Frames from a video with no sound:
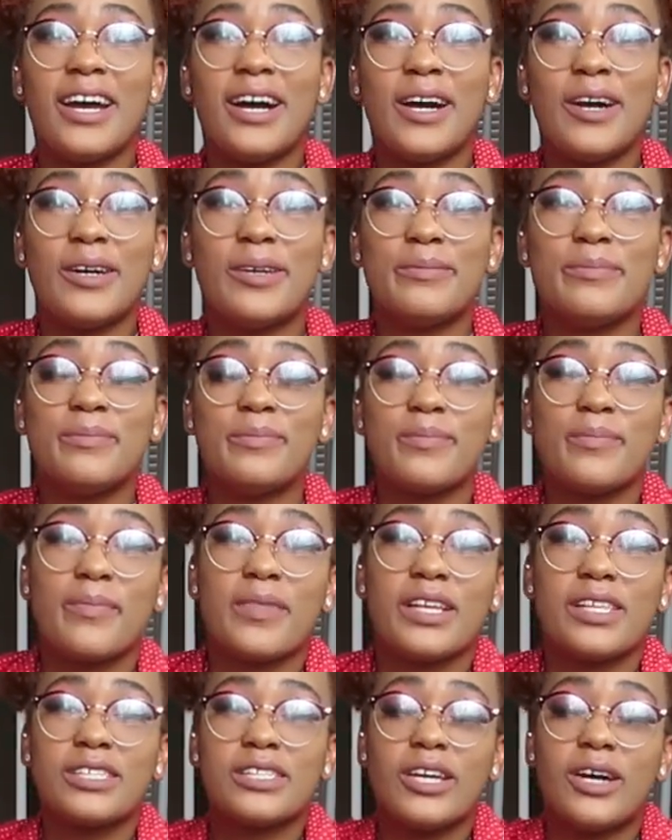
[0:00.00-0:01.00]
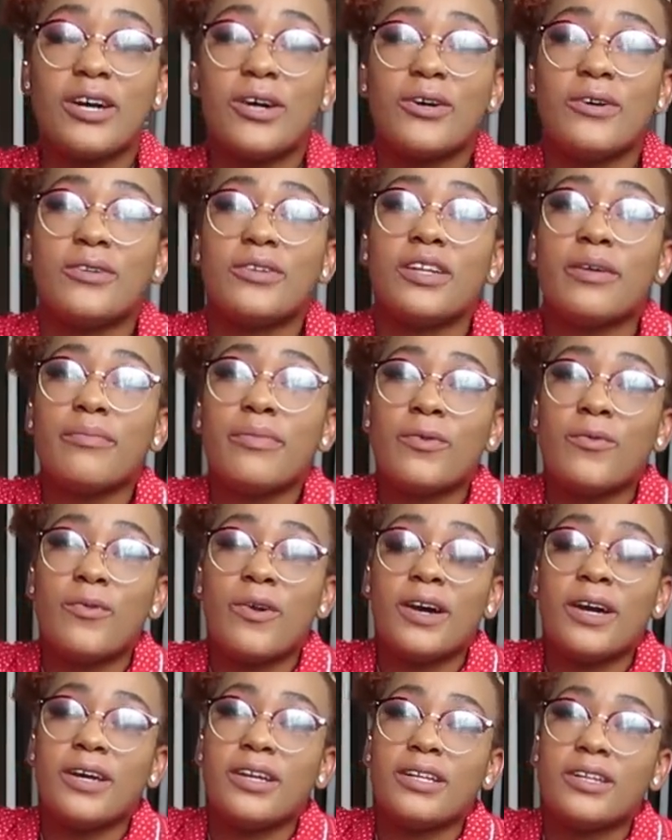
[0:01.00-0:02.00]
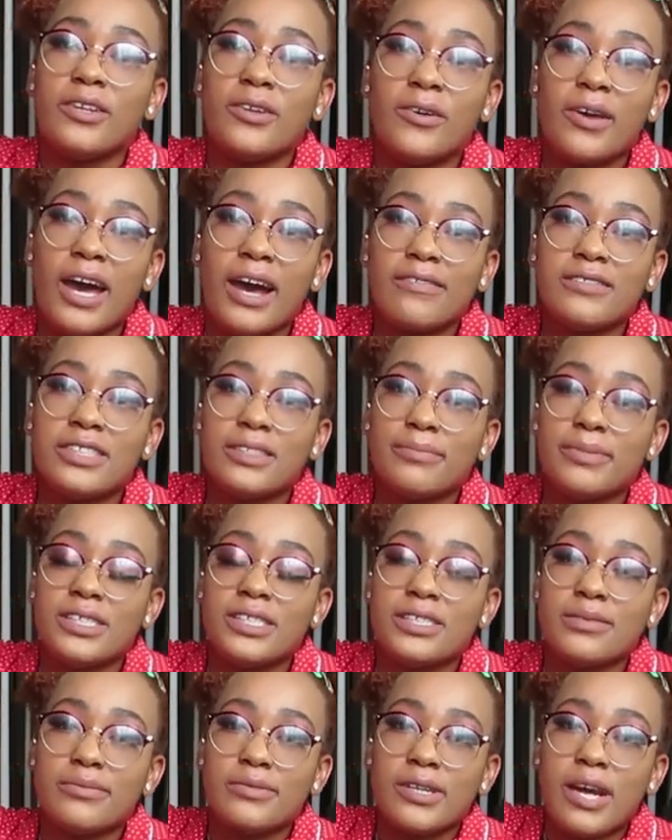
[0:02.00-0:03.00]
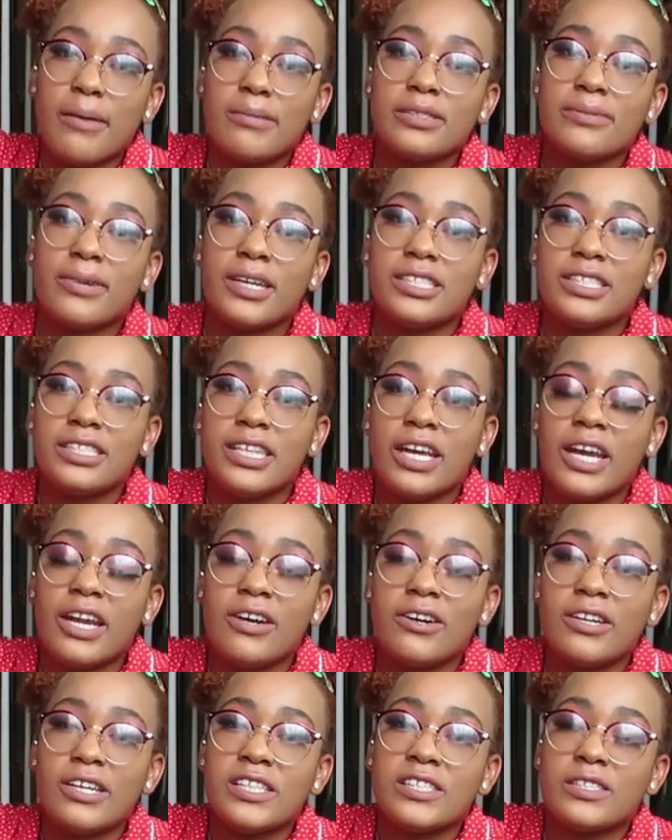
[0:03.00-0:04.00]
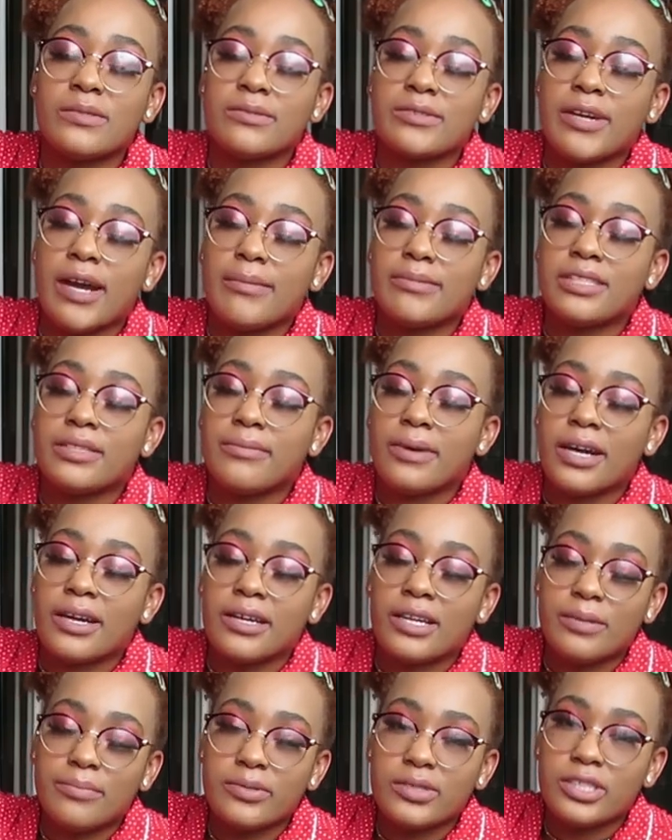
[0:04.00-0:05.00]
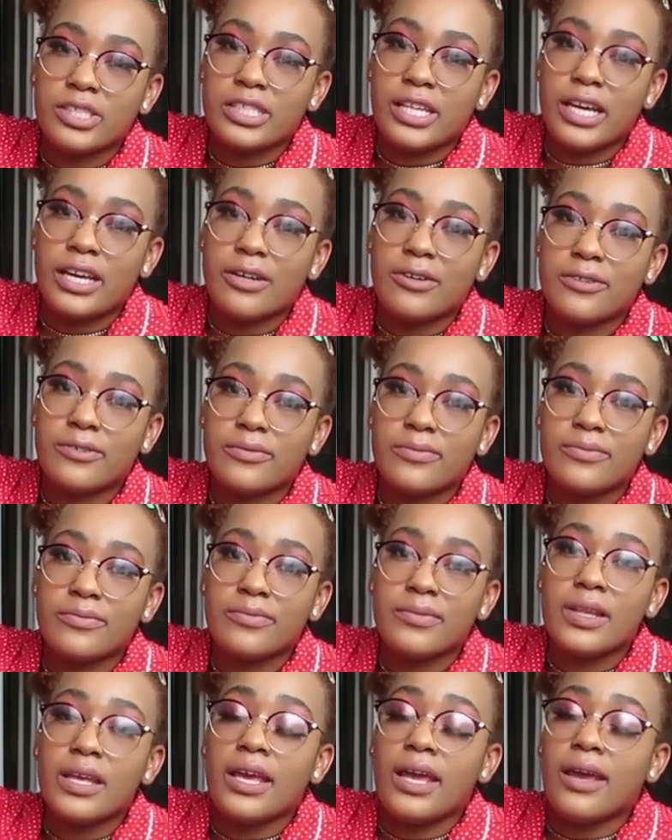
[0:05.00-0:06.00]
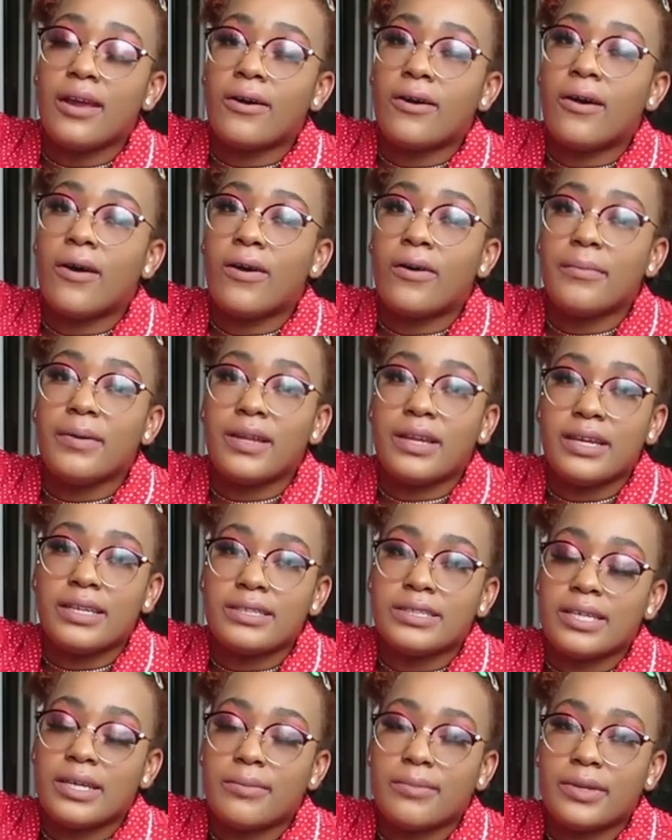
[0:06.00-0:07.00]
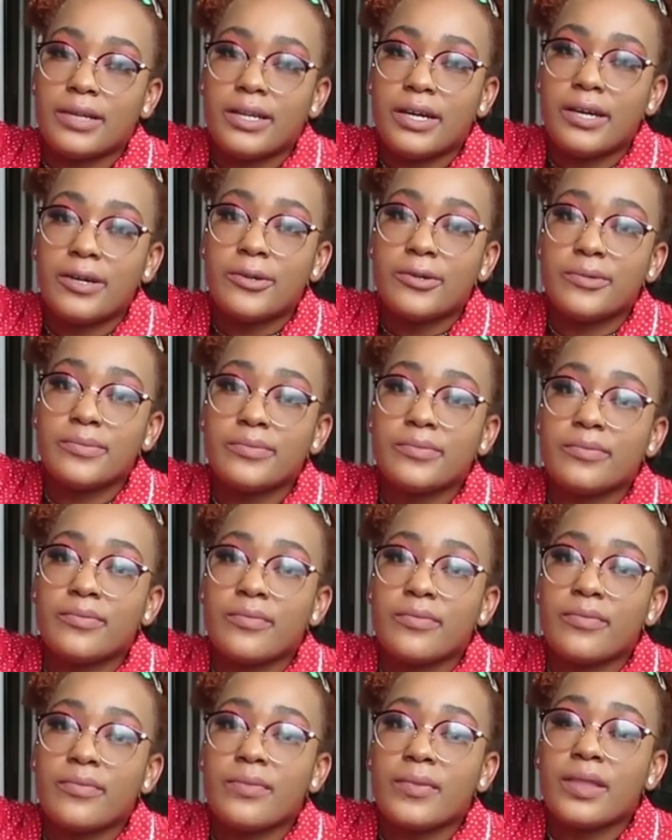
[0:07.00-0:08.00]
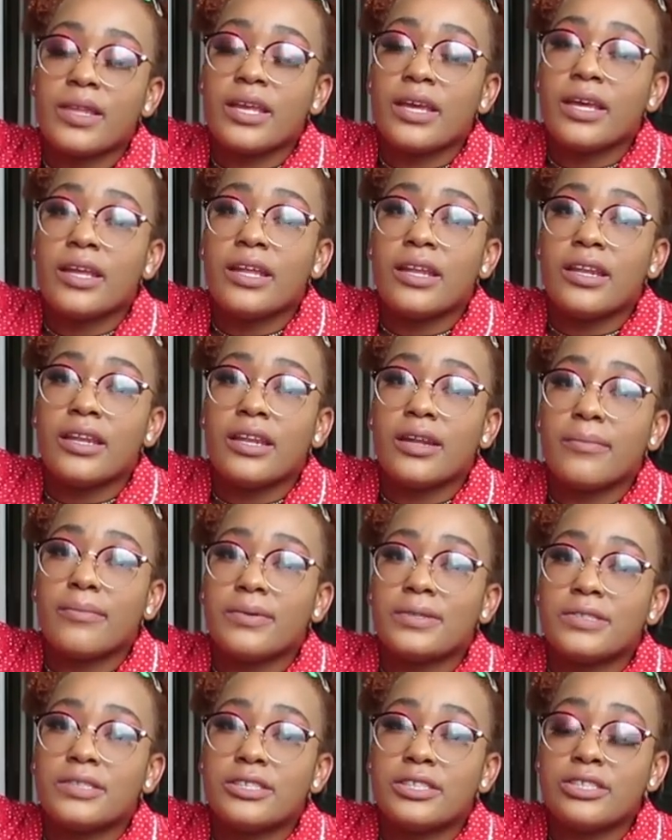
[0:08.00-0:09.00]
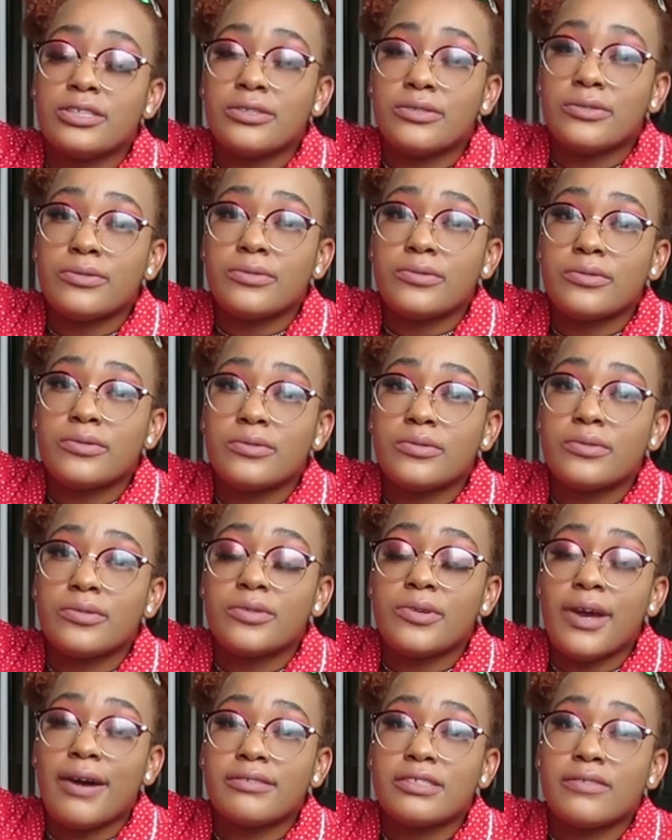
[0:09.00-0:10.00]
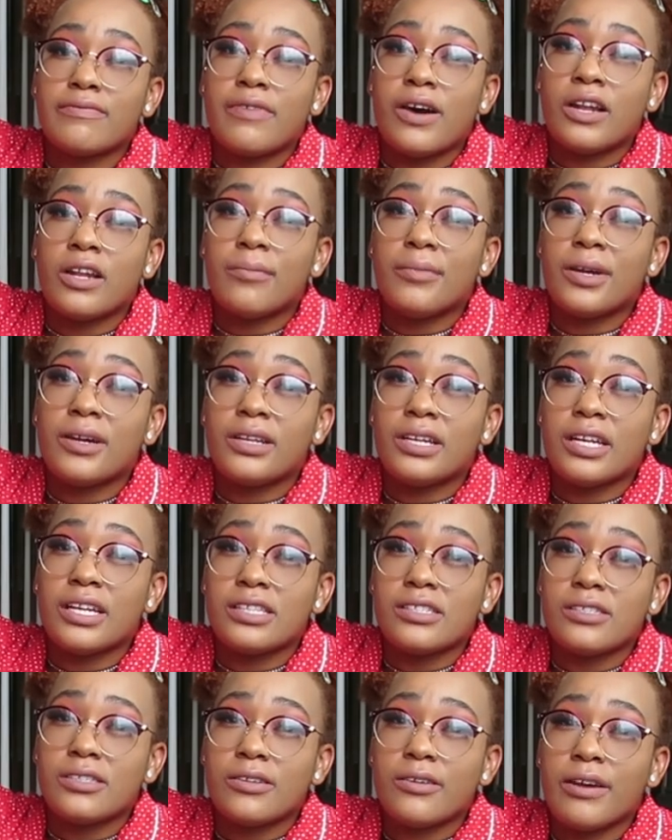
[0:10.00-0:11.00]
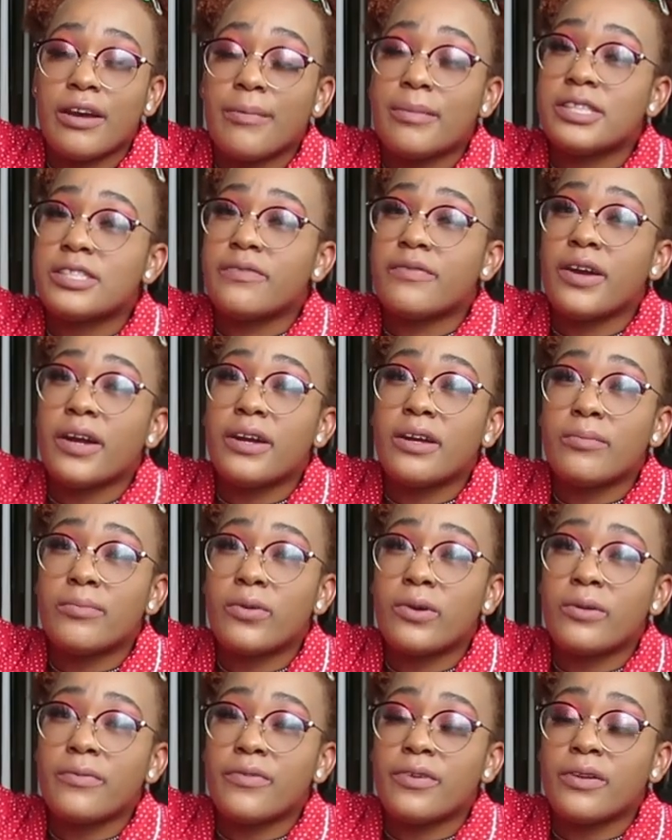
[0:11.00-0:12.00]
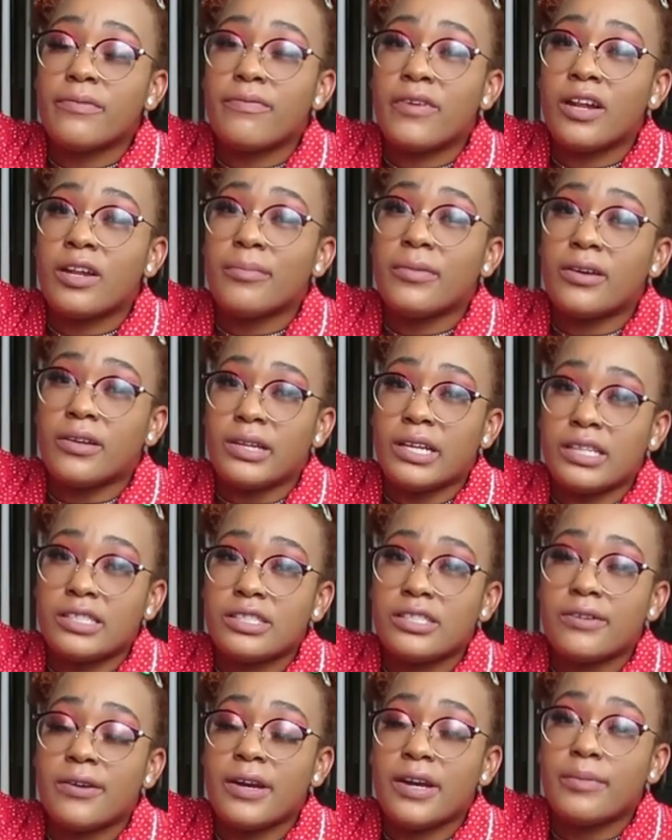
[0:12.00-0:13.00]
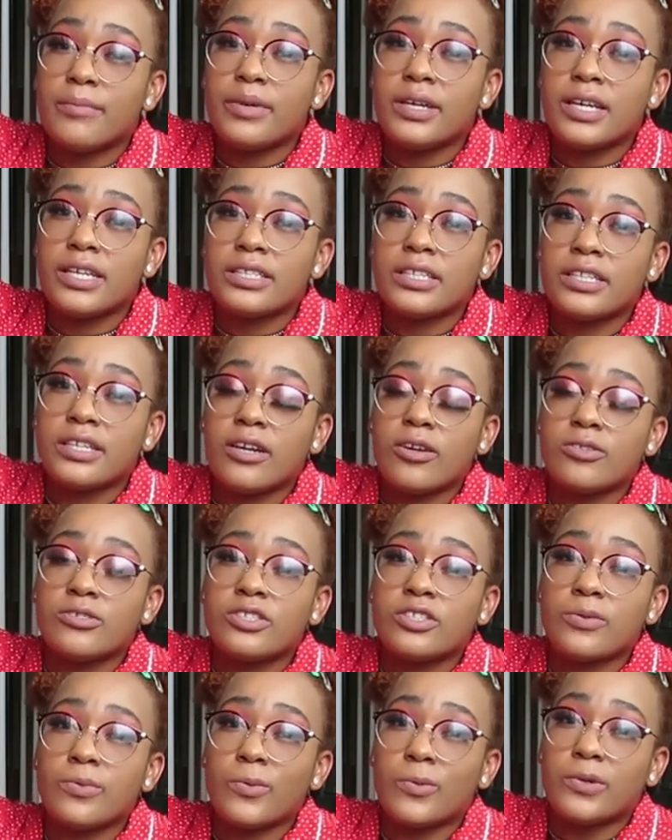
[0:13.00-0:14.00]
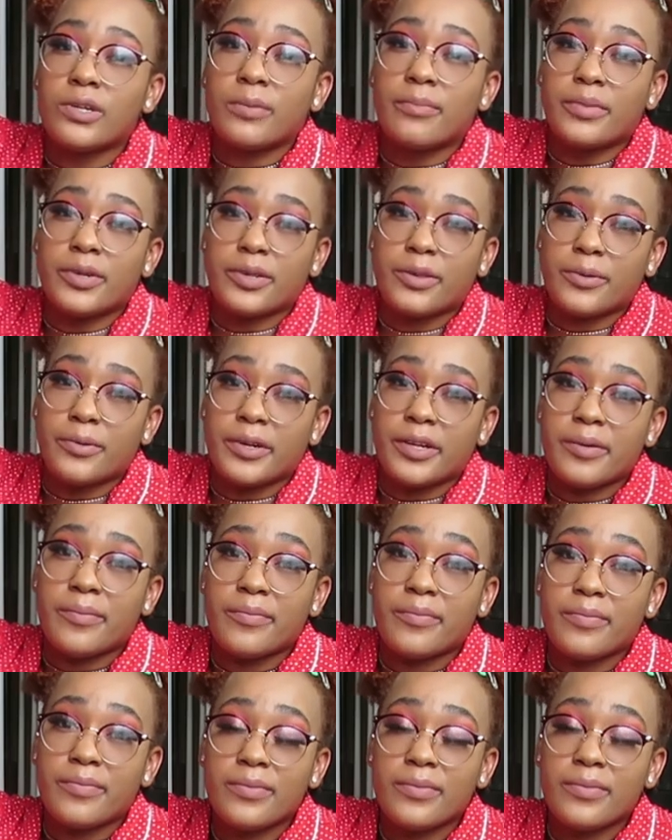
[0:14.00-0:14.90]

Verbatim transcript: Um, so number one, you have to be subscribed to my channel and subscribe to my couples channel. It'll all be linked down below. Number two, you have to follow me on Instagram. It's very important for you to follow me on Instagram because it goes to rule number three.